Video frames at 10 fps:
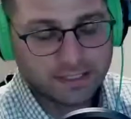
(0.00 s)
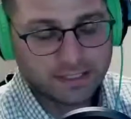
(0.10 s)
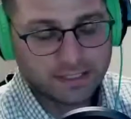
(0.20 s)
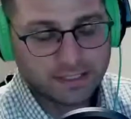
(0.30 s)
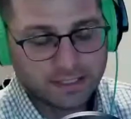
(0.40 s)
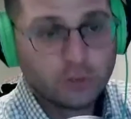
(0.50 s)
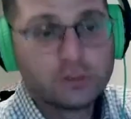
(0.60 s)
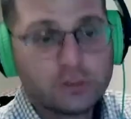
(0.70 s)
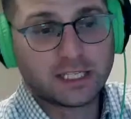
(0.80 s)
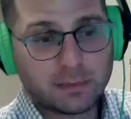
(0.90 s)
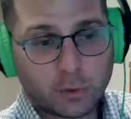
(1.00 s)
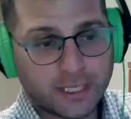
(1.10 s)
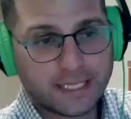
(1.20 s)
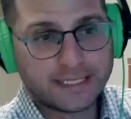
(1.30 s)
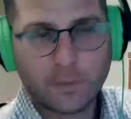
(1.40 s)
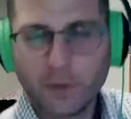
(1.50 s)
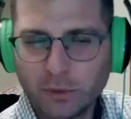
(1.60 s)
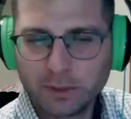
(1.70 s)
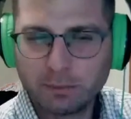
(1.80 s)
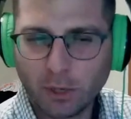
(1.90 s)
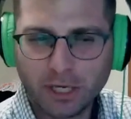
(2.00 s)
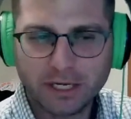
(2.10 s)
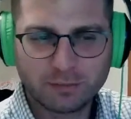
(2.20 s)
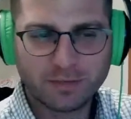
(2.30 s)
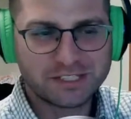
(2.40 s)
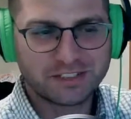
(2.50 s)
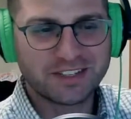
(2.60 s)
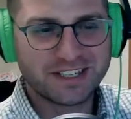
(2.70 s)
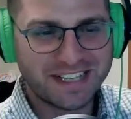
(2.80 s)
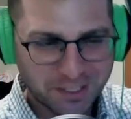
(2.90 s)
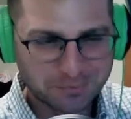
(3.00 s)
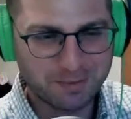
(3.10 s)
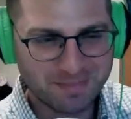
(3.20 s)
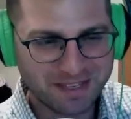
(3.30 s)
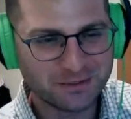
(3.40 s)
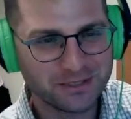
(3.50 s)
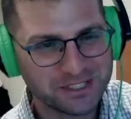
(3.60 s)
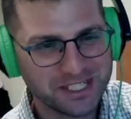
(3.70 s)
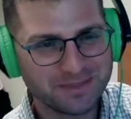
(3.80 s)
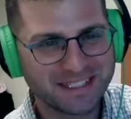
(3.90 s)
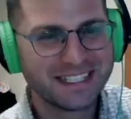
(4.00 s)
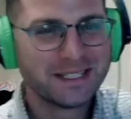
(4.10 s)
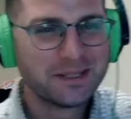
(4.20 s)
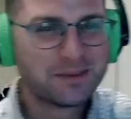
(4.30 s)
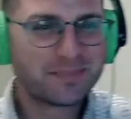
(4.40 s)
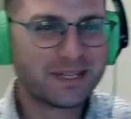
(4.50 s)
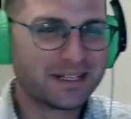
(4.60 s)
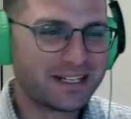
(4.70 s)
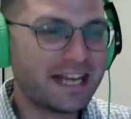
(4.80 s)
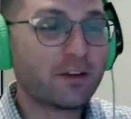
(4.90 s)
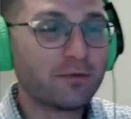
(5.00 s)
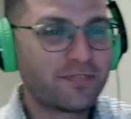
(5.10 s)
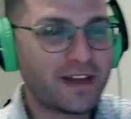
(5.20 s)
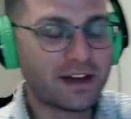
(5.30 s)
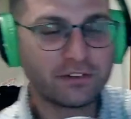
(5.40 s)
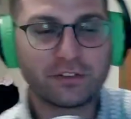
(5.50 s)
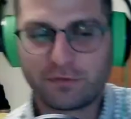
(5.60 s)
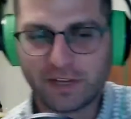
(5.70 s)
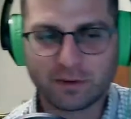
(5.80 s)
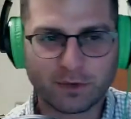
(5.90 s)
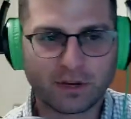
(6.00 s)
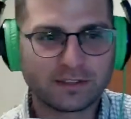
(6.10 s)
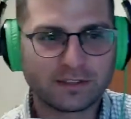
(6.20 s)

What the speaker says: a huge selling point that we don't really market as much as the expert mentorship, but I hear from founders it's their favorite part.